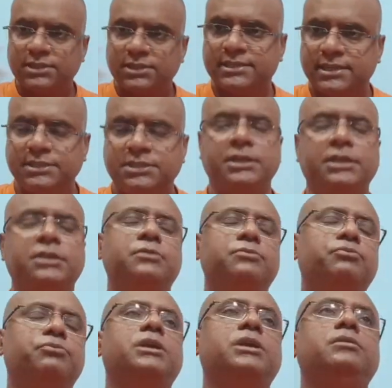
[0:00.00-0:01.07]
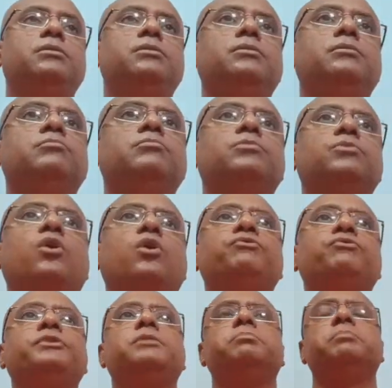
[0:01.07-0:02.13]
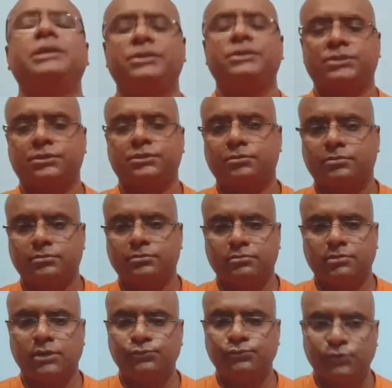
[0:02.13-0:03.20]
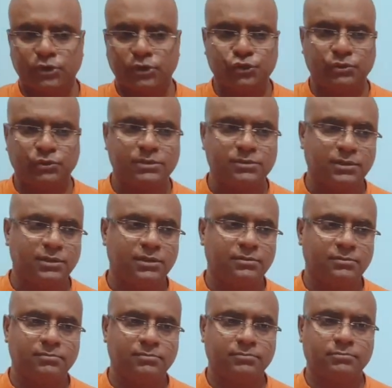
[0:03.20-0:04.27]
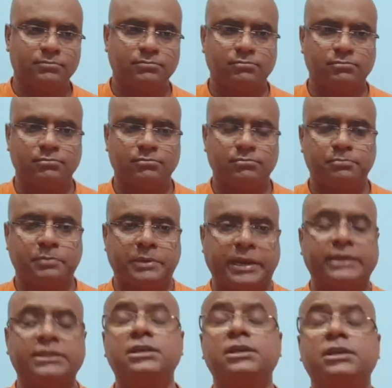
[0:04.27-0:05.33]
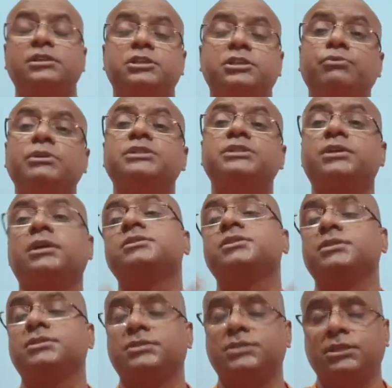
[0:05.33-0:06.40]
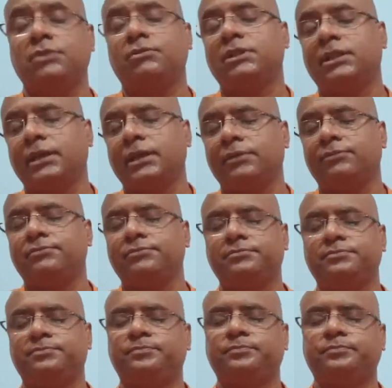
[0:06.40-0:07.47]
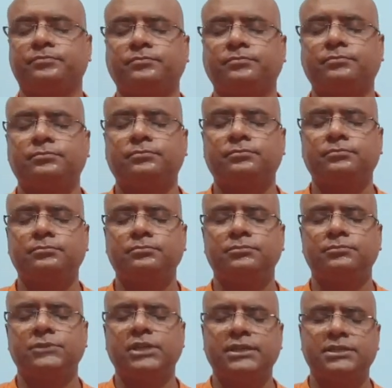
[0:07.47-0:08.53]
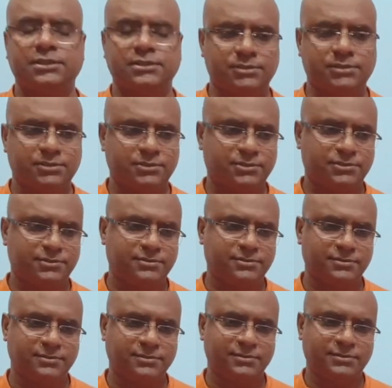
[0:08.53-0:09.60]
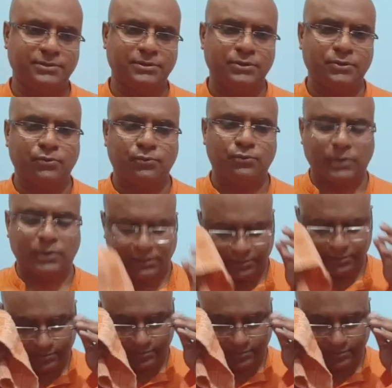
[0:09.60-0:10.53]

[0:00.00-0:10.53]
as I said, we often measure, unfortunately, practicality with success in our life. That is one